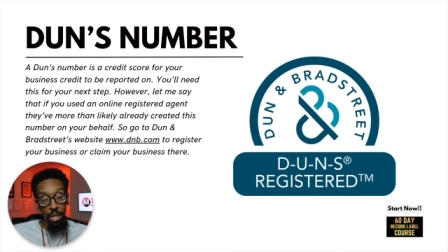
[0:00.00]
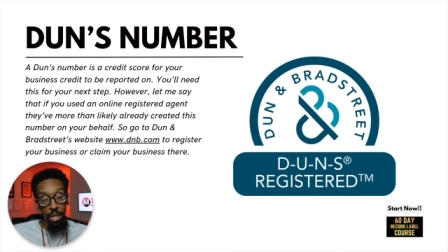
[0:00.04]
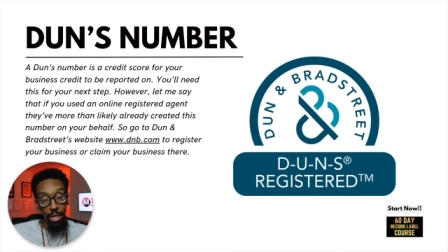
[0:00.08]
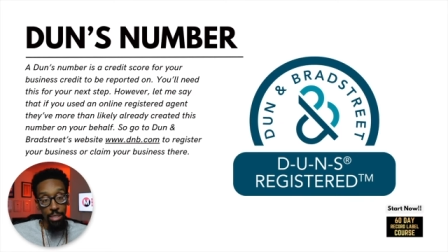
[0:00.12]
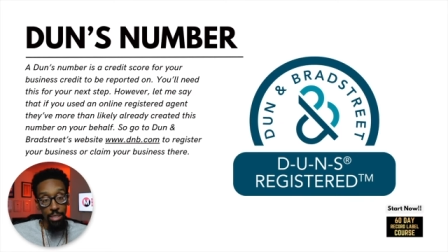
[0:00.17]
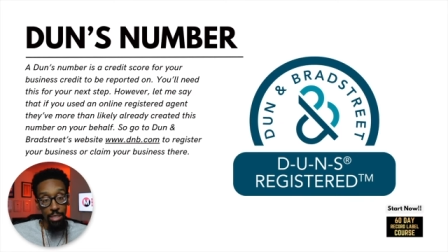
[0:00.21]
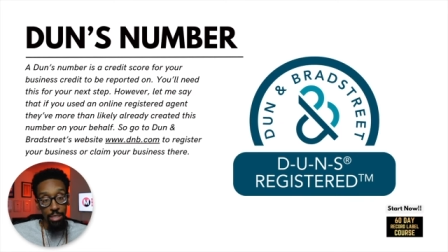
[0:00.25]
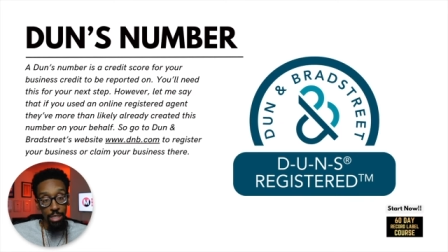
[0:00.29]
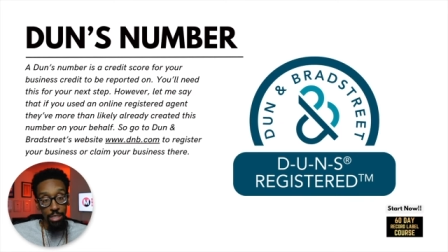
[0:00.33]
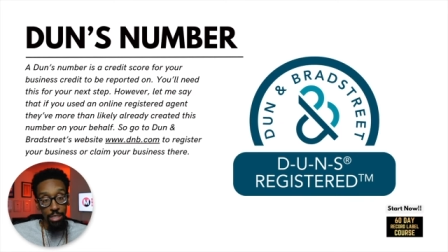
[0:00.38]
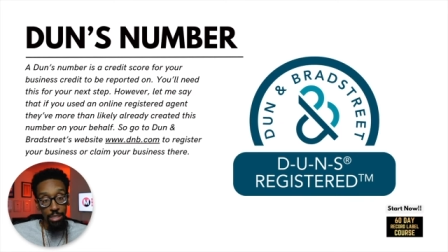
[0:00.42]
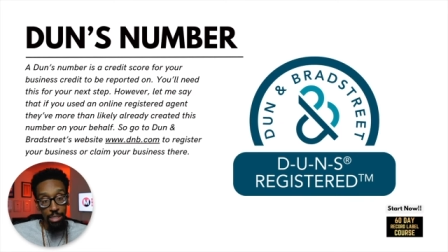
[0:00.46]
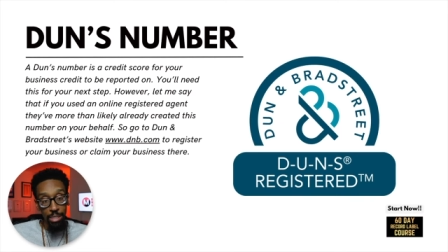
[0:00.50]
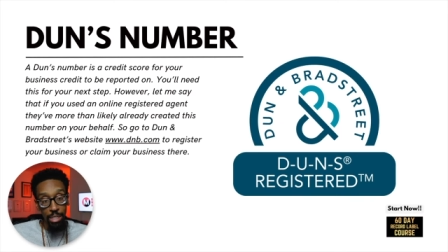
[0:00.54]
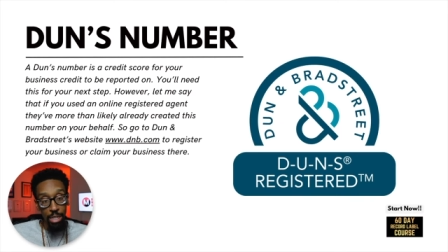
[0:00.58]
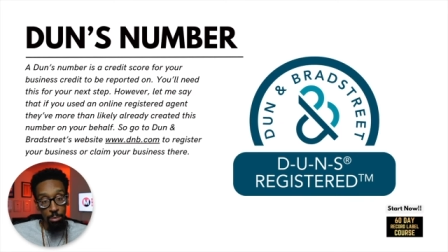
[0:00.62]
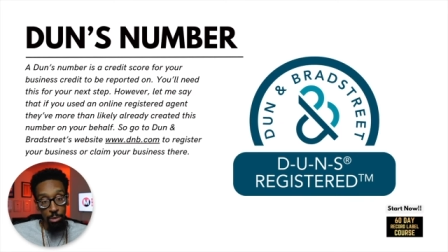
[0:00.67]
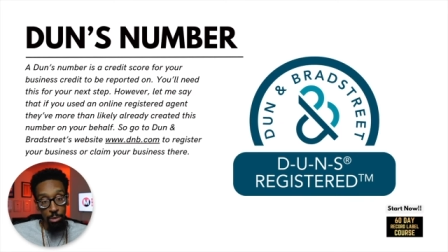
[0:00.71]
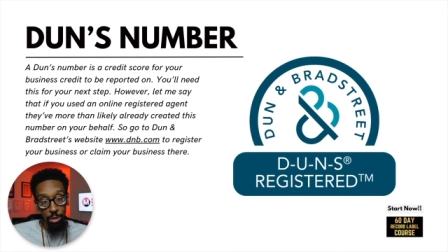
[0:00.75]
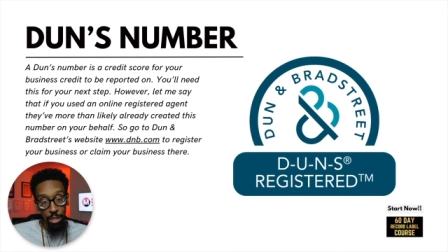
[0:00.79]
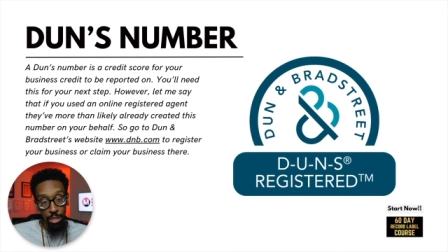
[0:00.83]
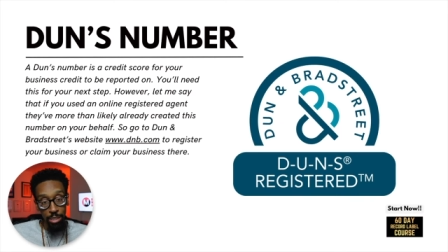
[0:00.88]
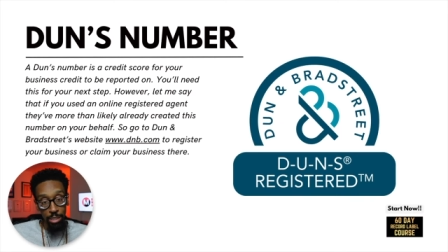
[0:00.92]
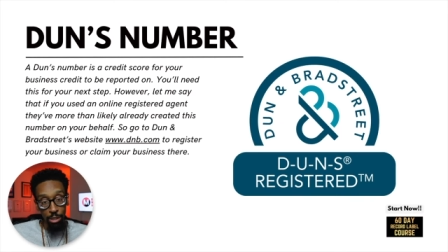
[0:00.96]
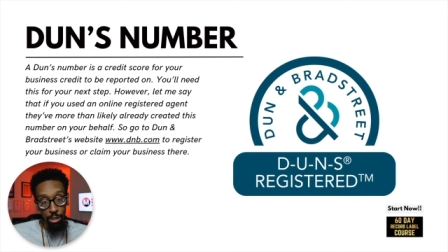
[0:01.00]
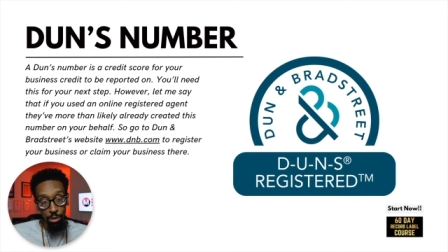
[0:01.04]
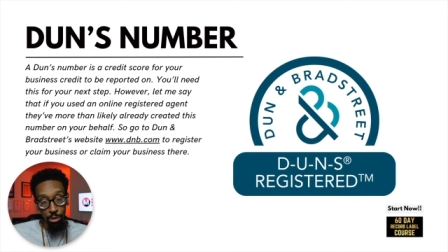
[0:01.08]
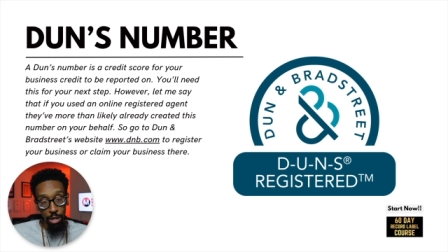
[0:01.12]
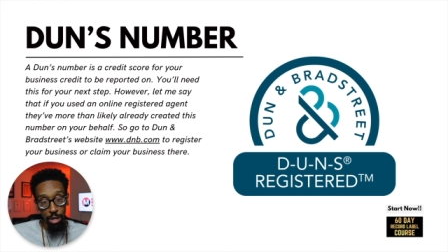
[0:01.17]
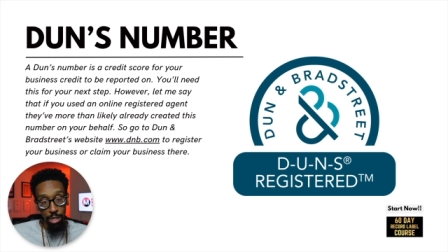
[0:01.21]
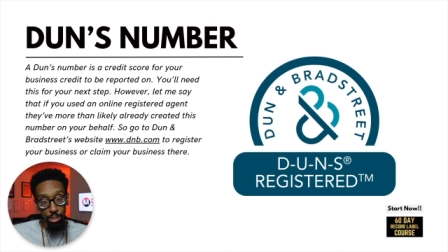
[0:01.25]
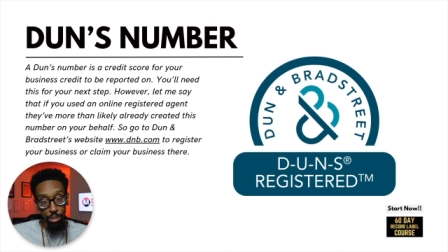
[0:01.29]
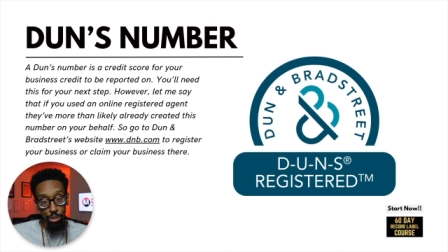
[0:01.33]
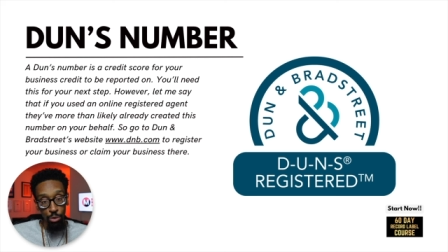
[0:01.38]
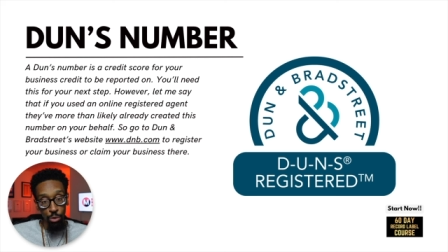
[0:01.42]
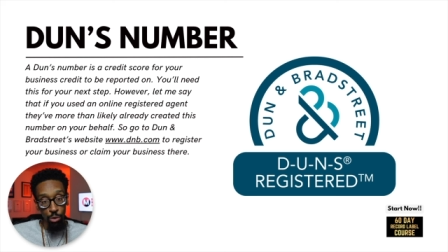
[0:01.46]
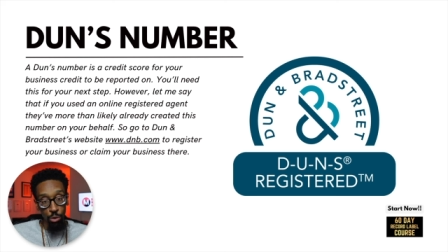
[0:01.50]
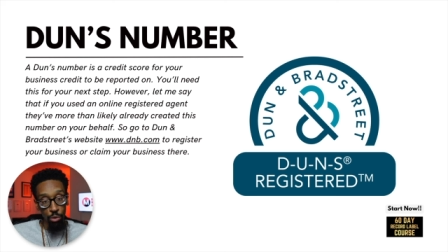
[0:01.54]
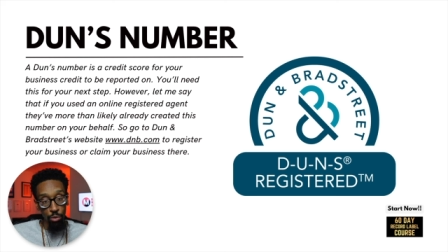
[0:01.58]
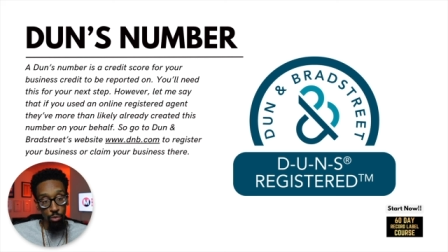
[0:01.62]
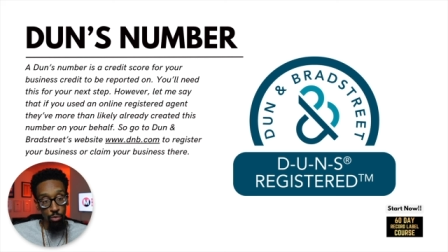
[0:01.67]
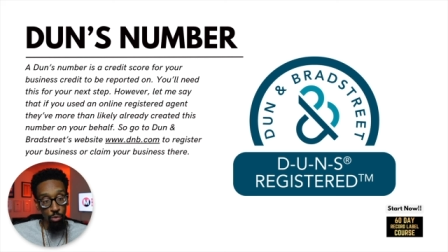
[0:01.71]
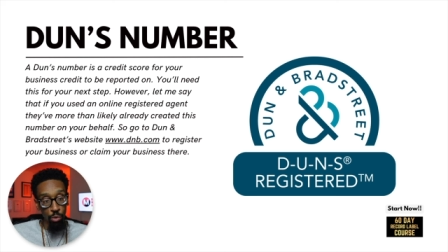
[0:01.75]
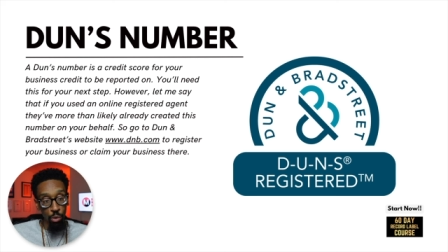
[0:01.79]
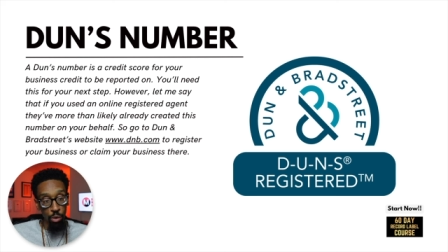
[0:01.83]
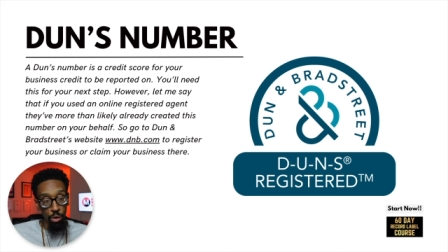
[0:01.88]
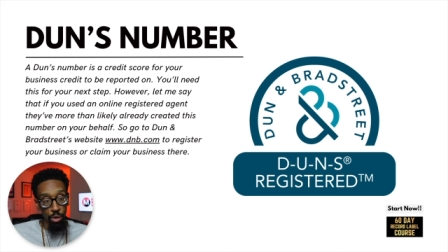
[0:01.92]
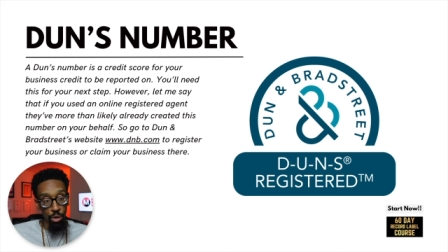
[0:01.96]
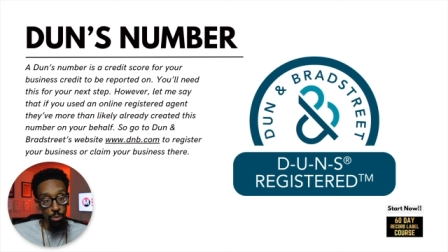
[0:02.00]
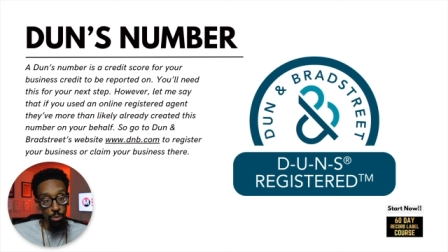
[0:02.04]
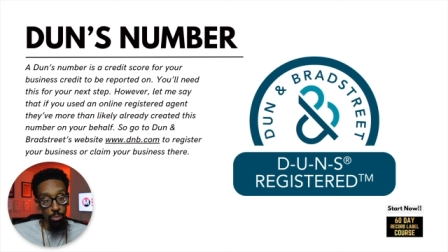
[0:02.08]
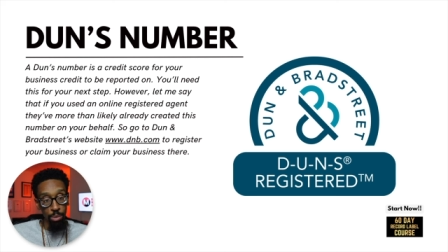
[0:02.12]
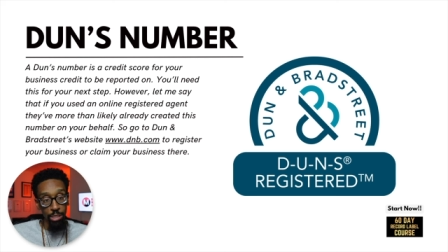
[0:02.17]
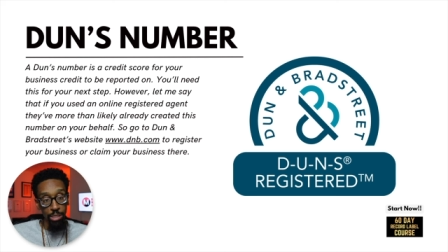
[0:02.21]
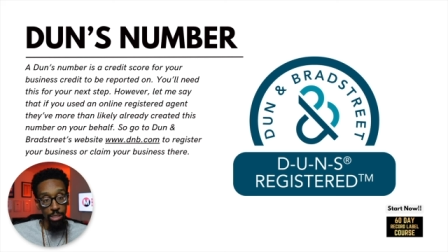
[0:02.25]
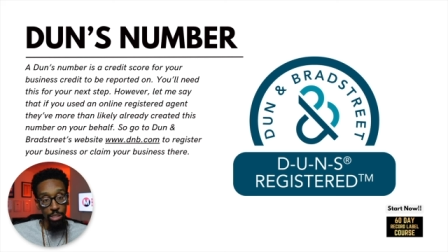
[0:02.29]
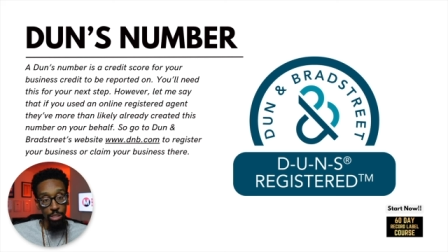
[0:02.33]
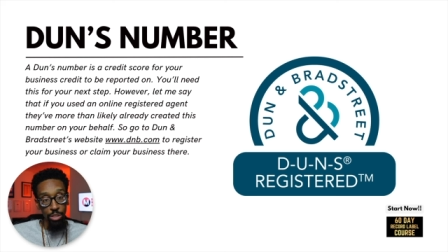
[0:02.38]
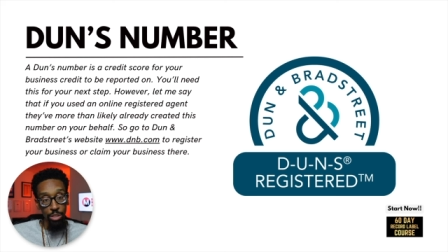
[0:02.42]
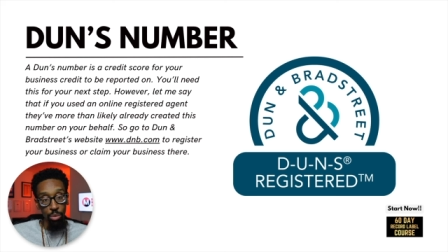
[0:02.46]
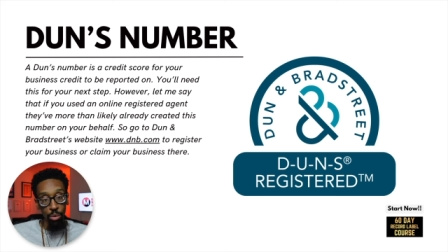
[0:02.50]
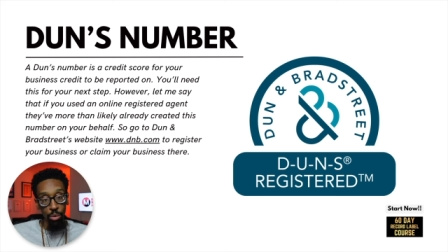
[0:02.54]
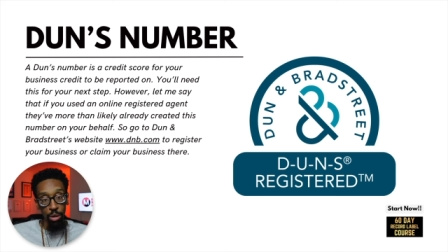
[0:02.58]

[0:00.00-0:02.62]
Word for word: A Dun's number is a credit score for your business